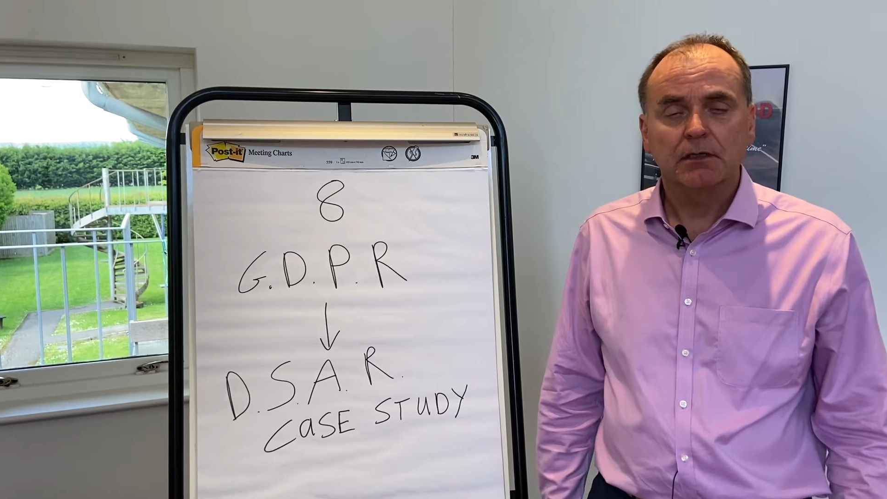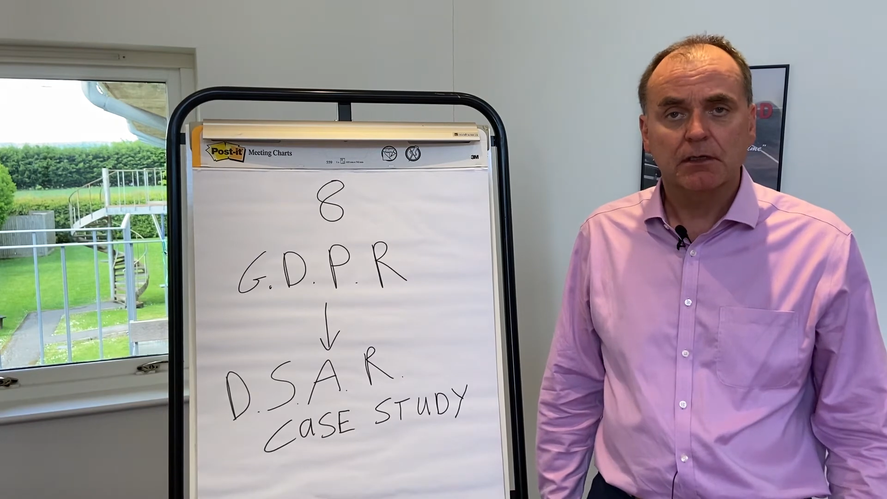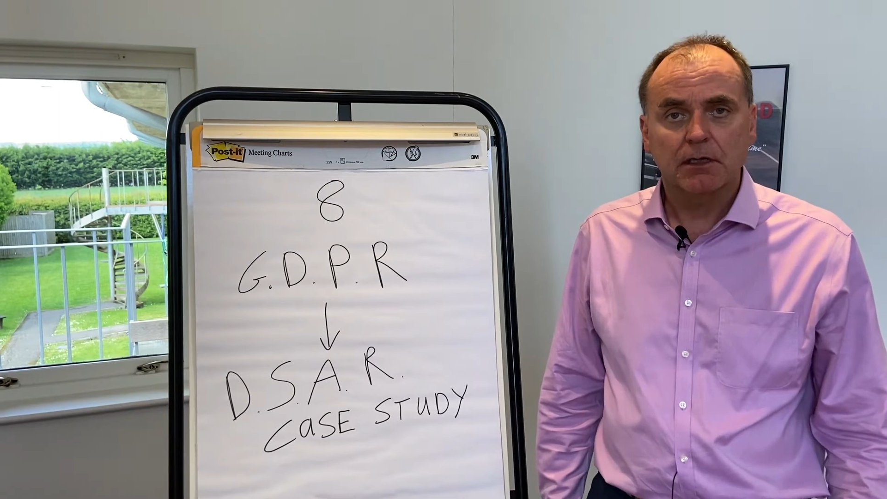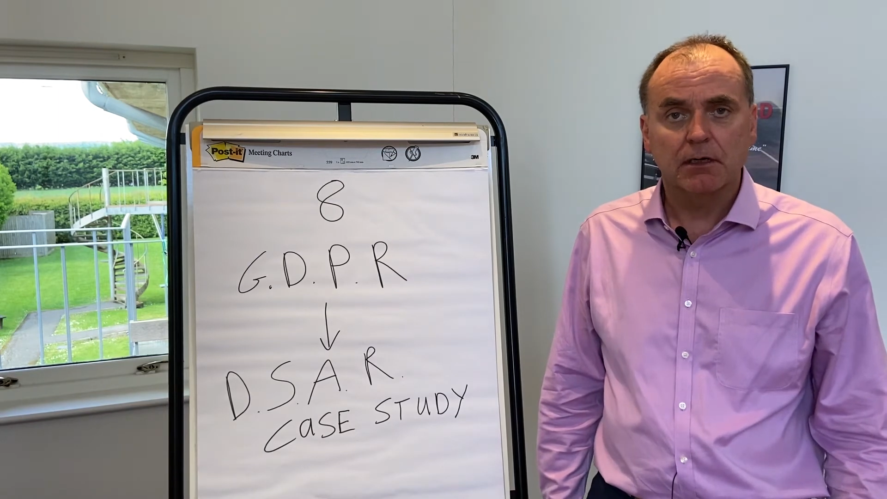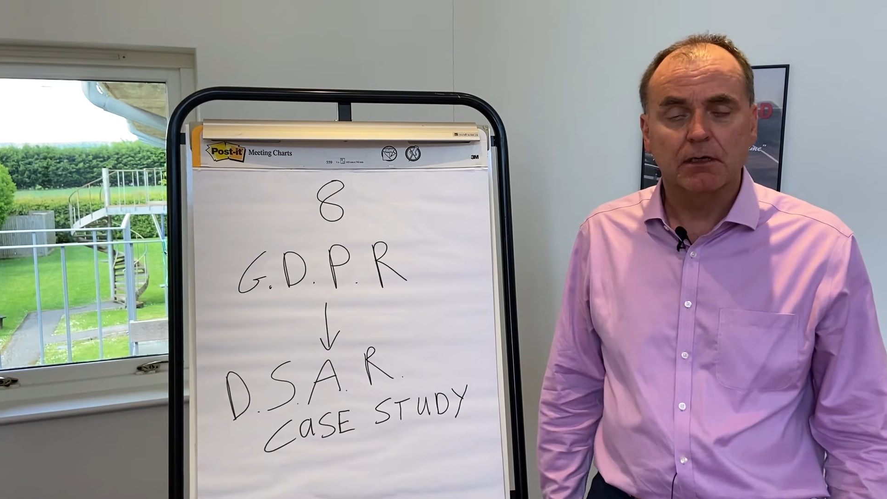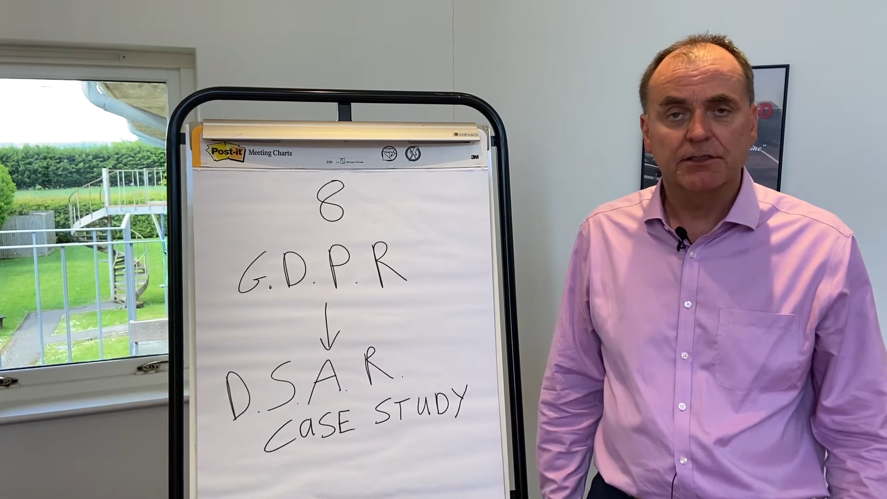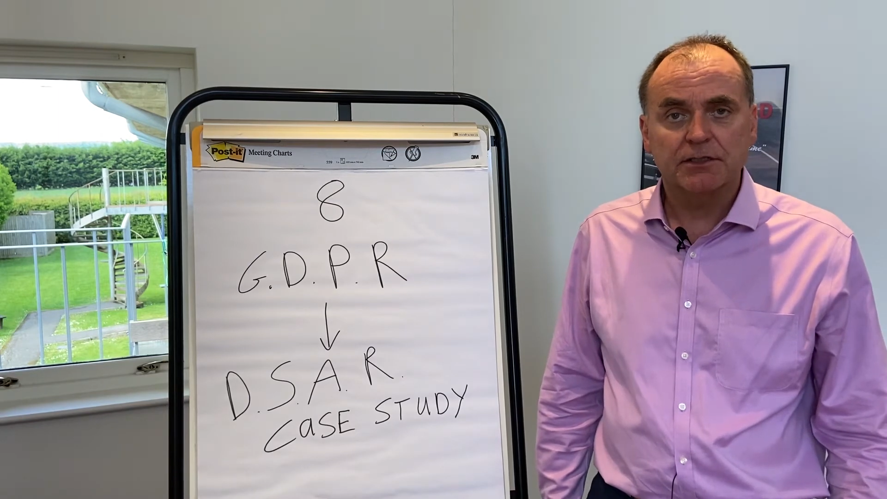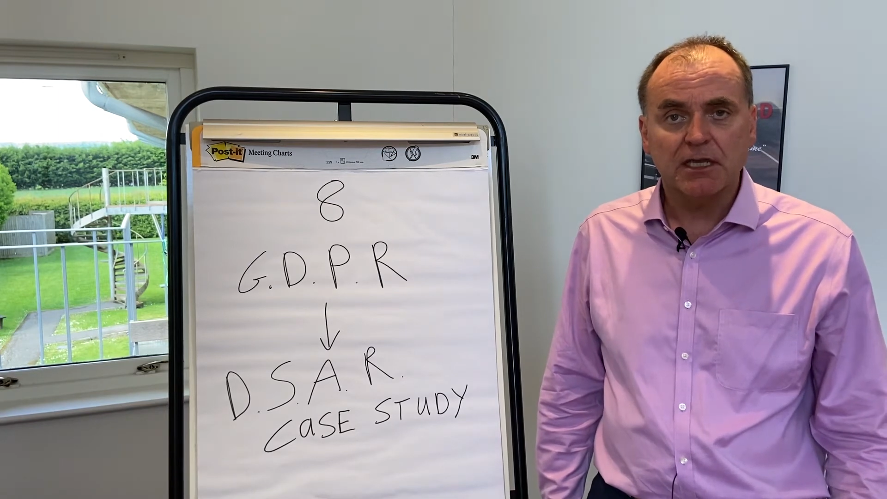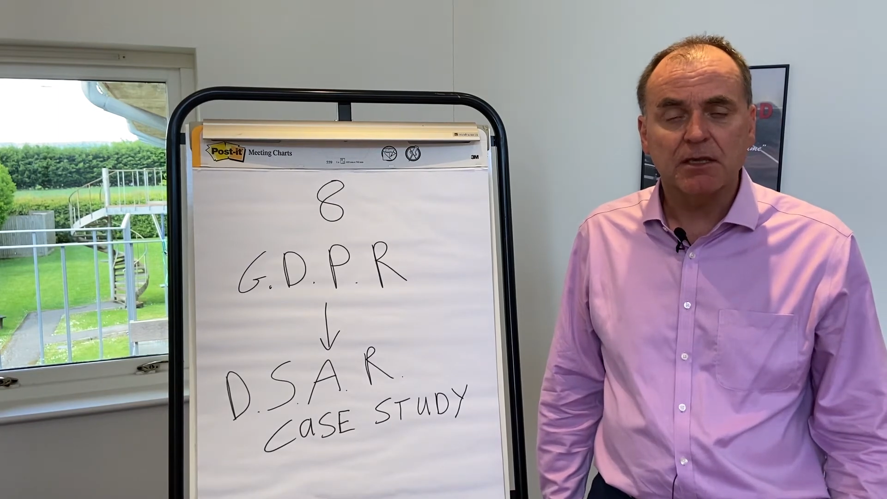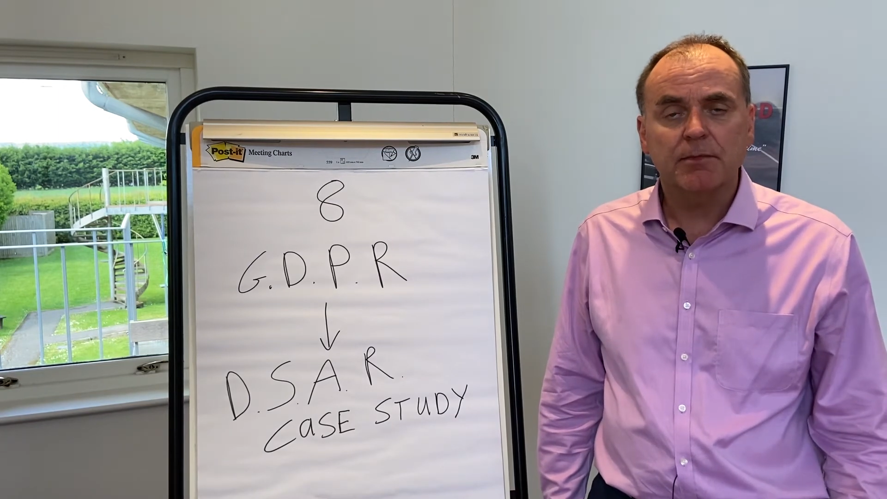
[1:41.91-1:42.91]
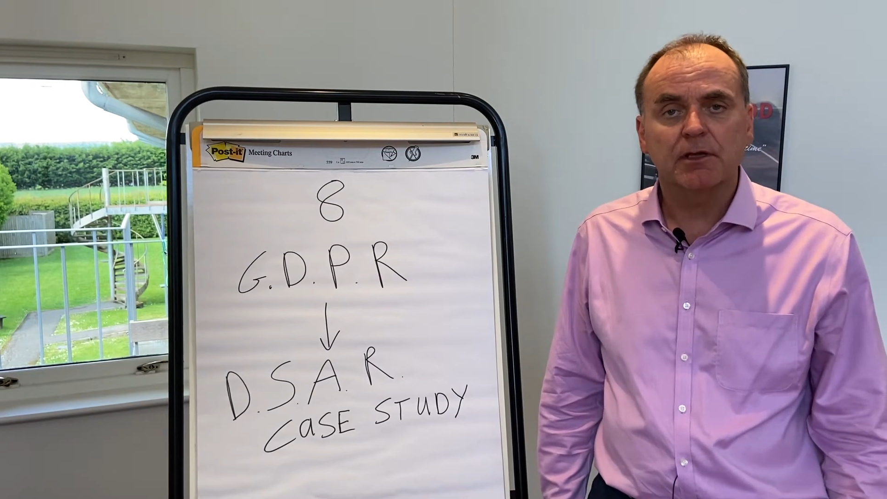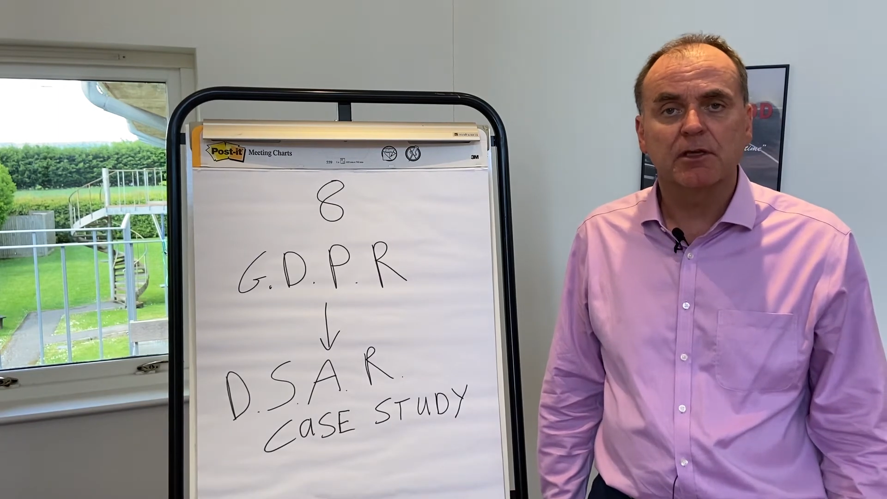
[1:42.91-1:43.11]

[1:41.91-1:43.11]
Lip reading: careless email